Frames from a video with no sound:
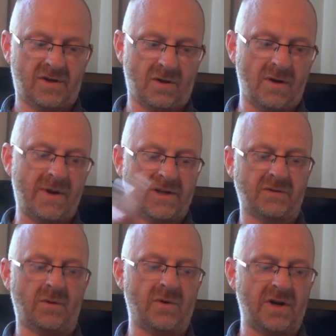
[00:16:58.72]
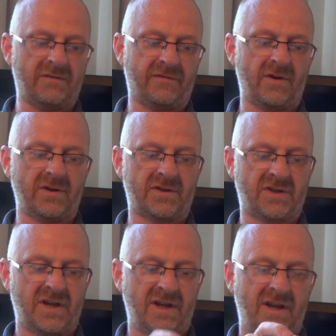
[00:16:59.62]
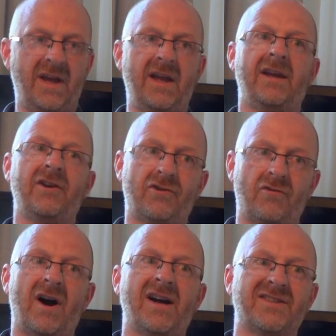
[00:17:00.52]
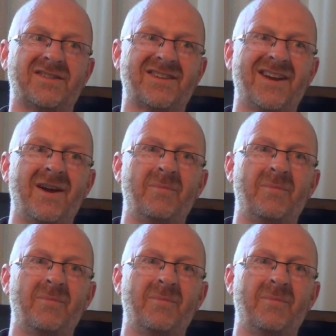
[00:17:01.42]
going back to what we read at first, in Christ,